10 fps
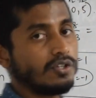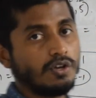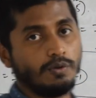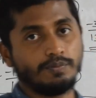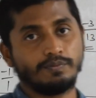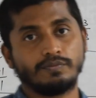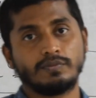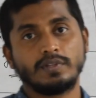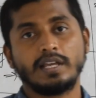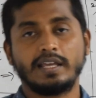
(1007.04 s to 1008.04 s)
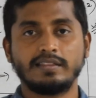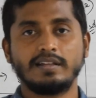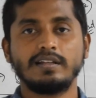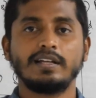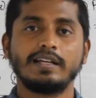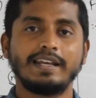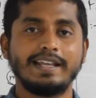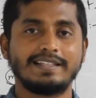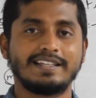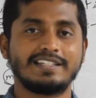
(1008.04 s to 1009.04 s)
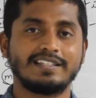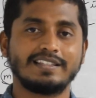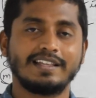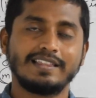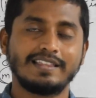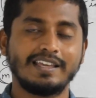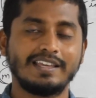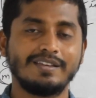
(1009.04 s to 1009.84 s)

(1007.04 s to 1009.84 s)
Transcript: slope in the next session. Thank